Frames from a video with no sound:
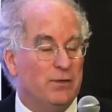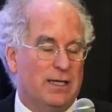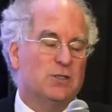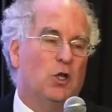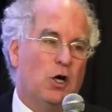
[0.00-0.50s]

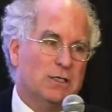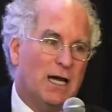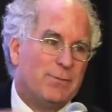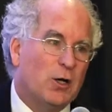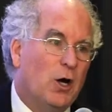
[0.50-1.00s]
That's a long
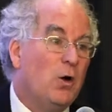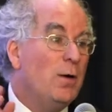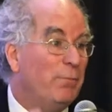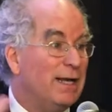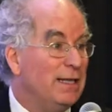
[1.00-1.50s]
time ago,
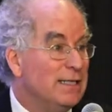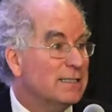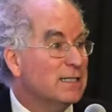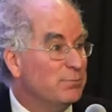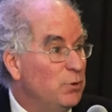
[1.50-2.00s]
but at
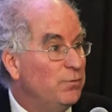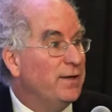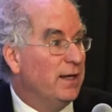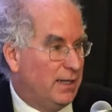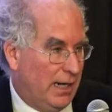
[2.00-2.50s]
least it's
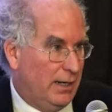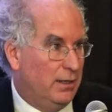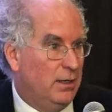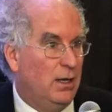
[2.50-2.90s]
moving again.